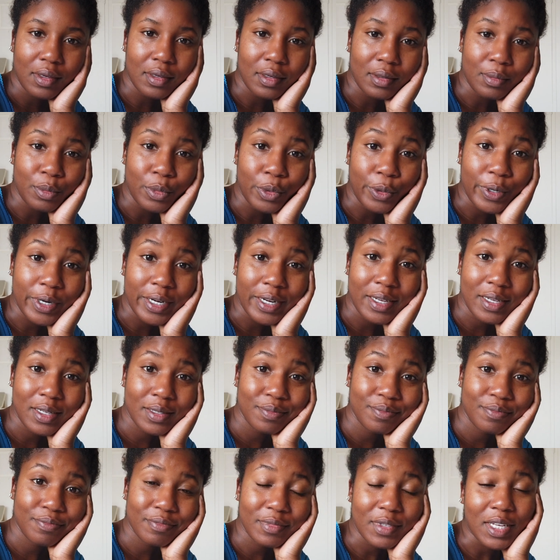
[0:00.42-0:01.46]
Good
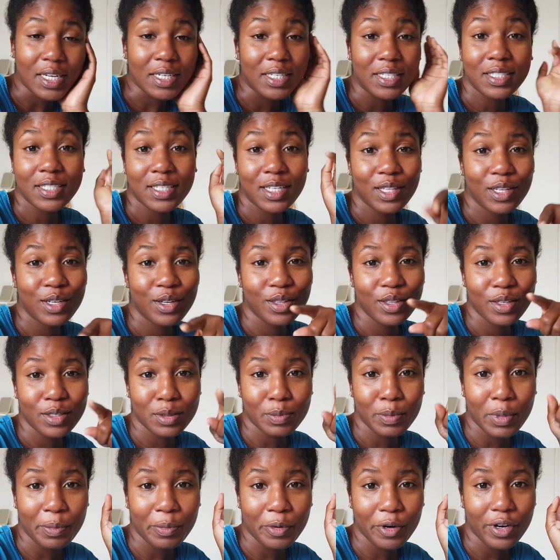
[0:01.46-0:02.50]
morning. I need to clear
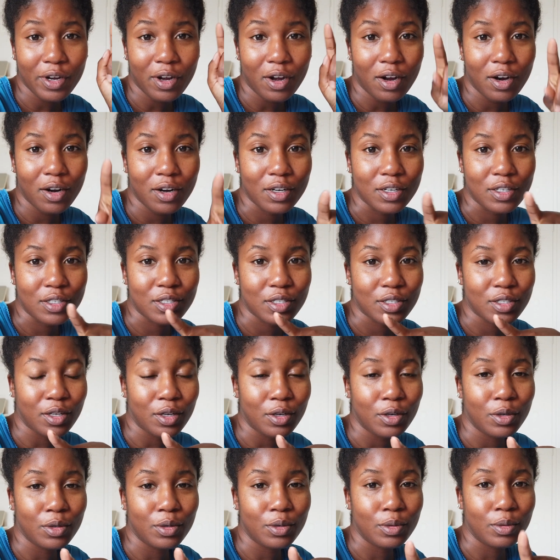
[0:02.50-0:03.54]
this memory card,
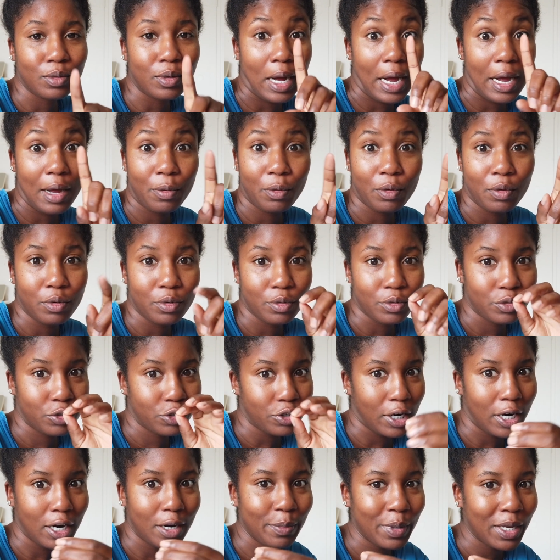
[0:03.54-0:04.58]
so I will
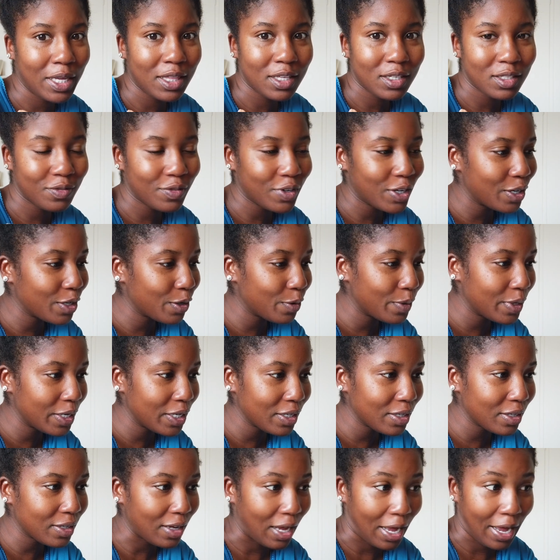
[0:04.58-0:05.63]
try and make this very
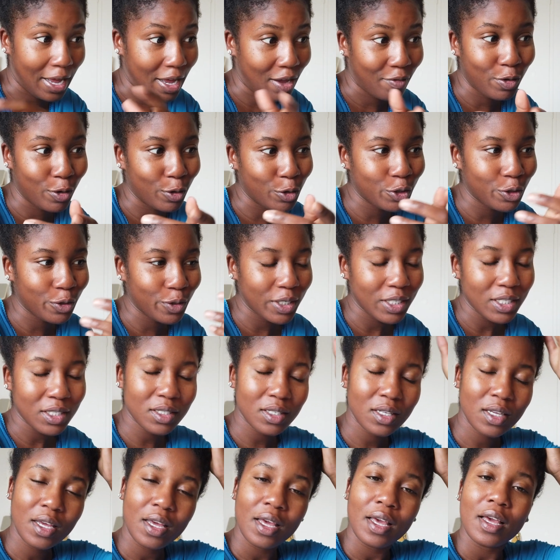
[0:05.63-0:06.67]
quick. I have no
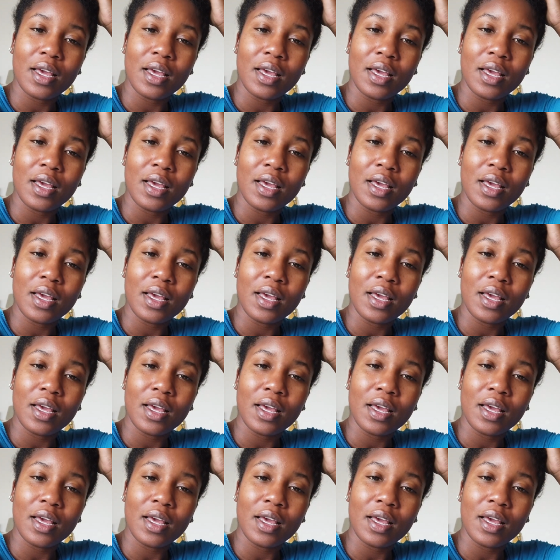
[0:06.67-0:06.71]
choice.